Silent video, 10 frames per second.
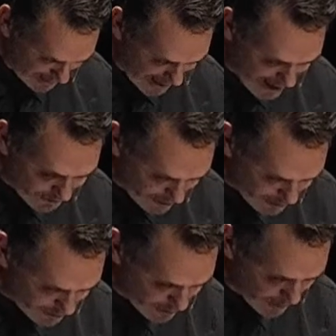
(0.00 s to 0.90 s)
as
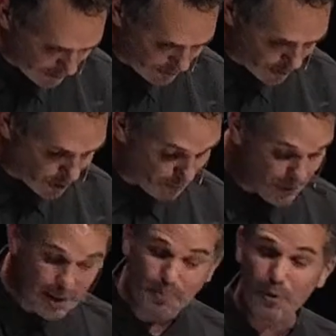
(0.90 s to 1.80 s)
he's doing so, the
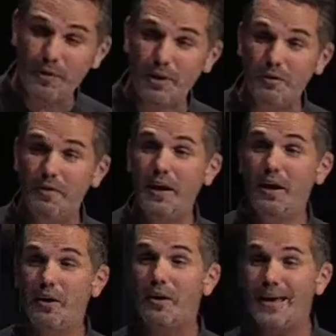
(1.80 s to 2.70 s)
people that are
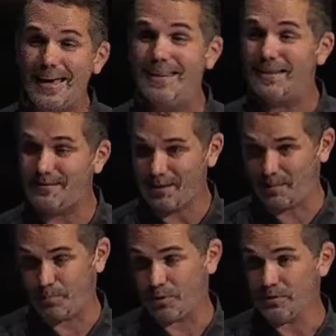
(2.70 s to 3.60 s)
there in the
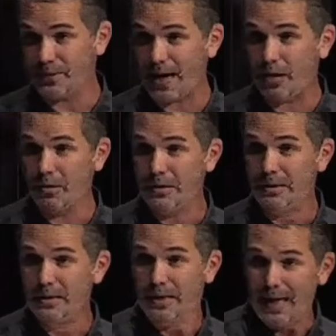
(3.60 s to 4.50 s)
temple, now,
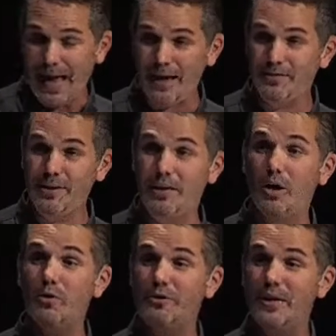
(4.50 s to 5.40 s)
as he
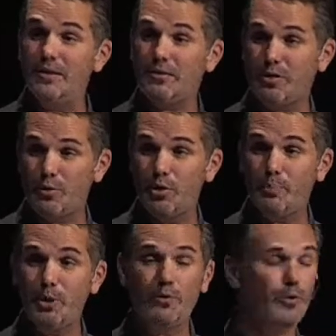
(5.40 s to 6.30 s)
goes in through the
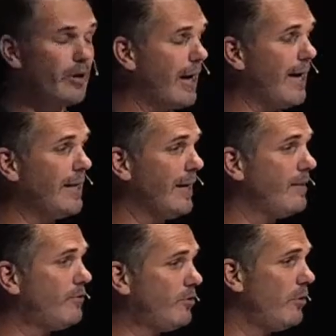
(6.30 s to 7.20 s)
beautiful gate
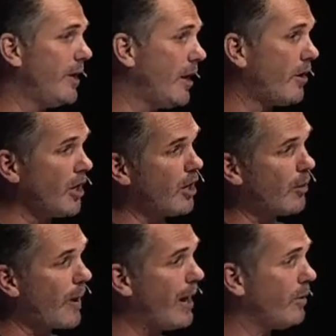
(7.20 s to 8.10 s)
into the area
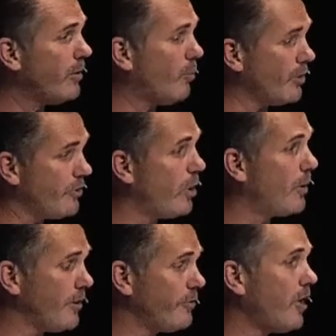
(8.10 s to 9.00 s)
around what's
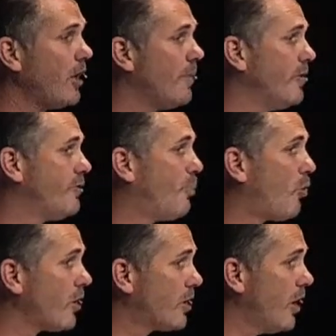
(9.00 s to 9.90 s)
known as Solomon's
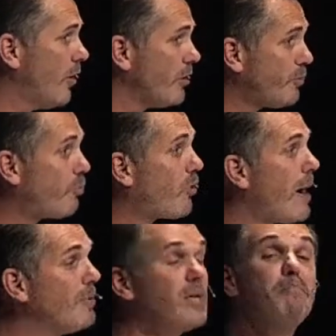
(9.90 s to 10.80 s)
portico, it's
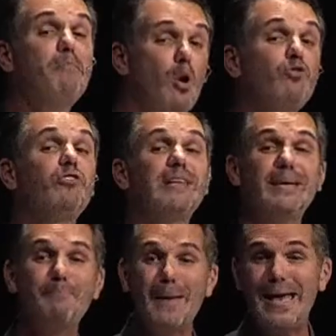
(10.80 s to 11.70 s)
probably
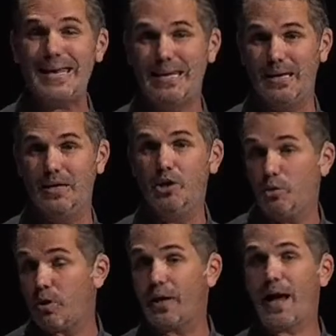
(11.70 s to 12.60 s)
mostly men
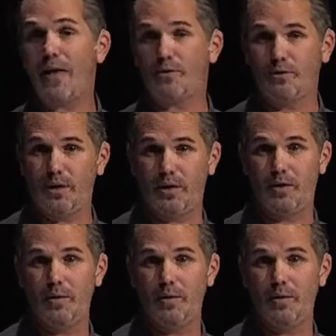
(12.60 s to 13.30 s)
who are gathered there.